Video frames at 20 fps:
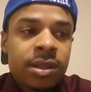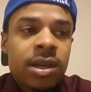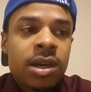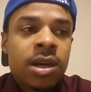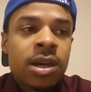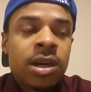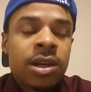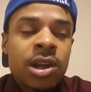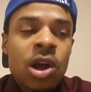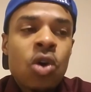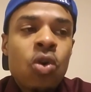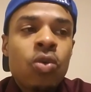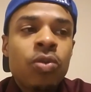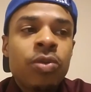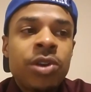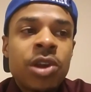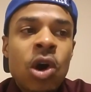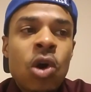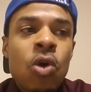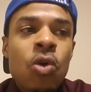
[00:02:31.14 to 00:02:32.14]
uh,
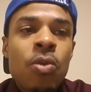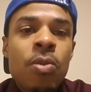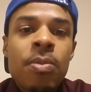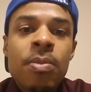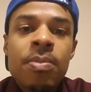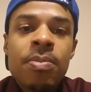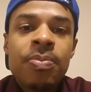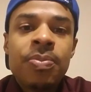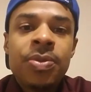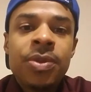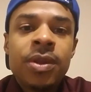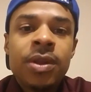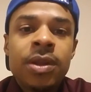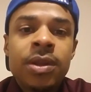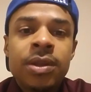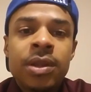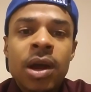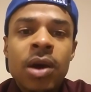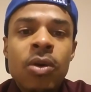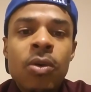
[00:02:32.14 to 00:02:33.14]
don't don't
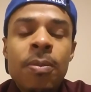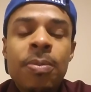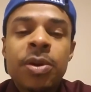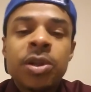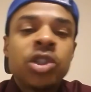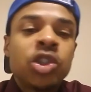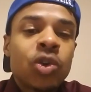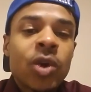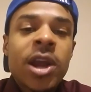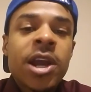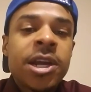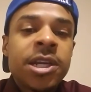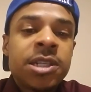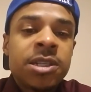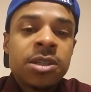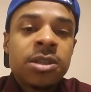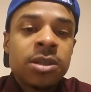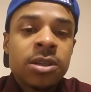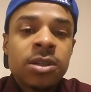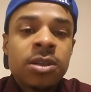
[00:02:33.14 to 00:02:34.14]
don't portray
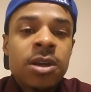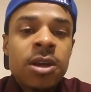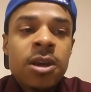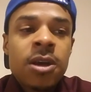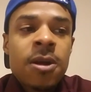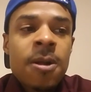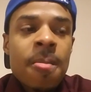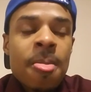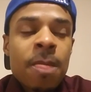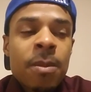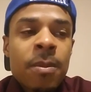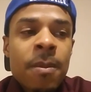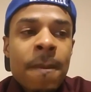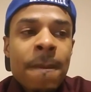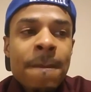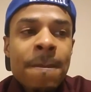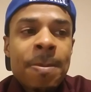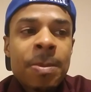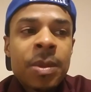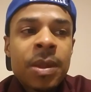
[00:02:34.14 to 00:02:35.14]
to
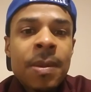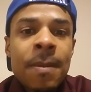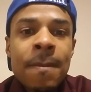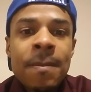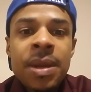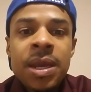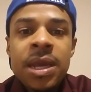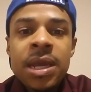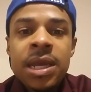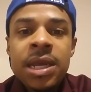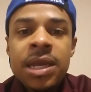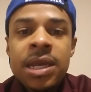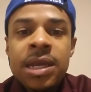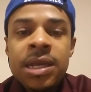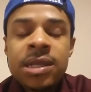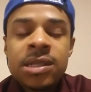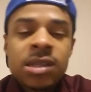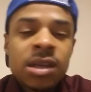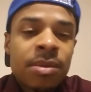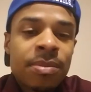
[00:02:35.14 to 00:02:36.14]

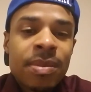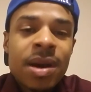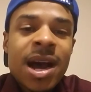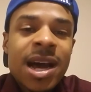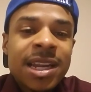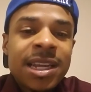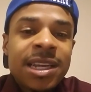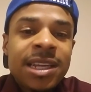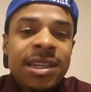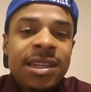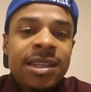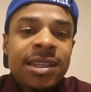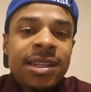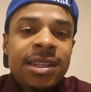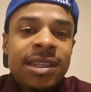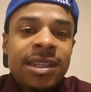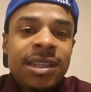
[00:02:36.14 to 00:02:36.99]
be somebody